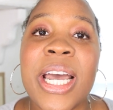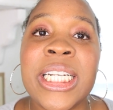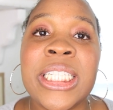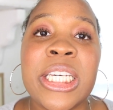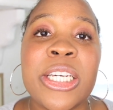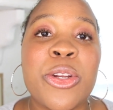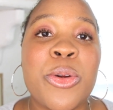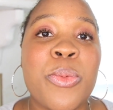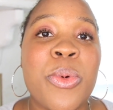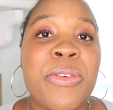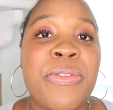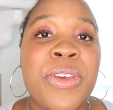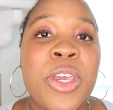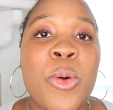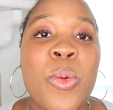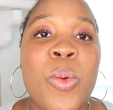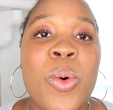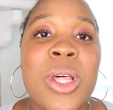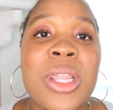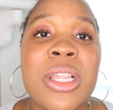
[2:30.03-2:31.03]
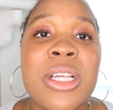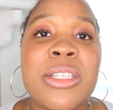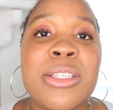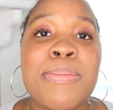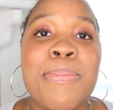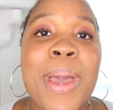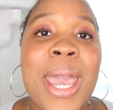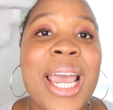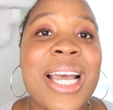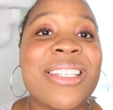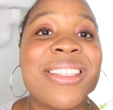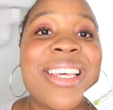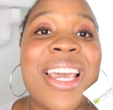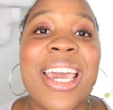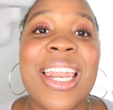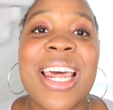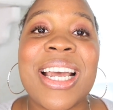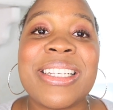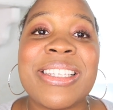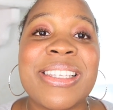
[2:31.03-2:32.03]
I did a review on this mask
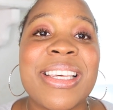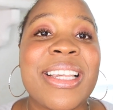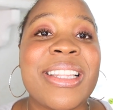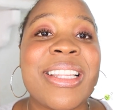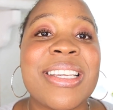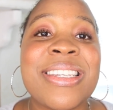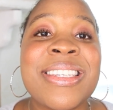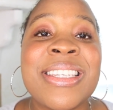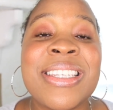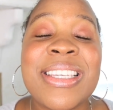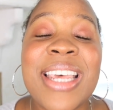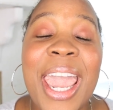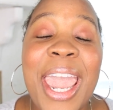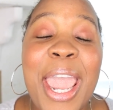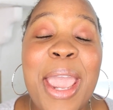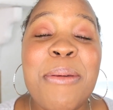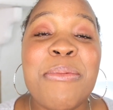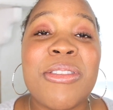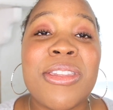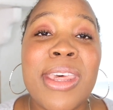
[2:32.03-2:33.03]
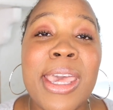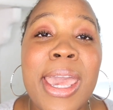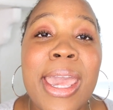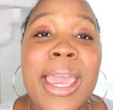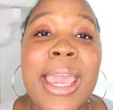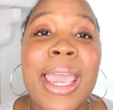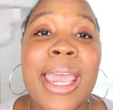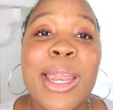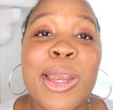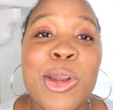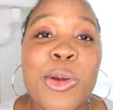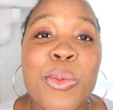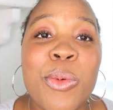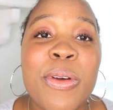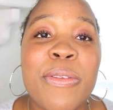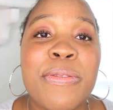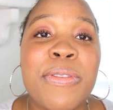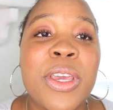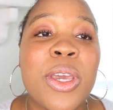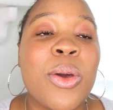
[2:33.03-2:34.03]
and I said the same thing in the
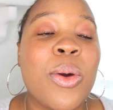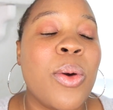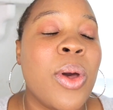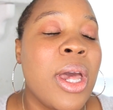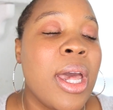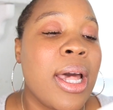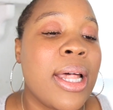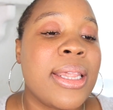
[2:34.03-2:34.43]
review,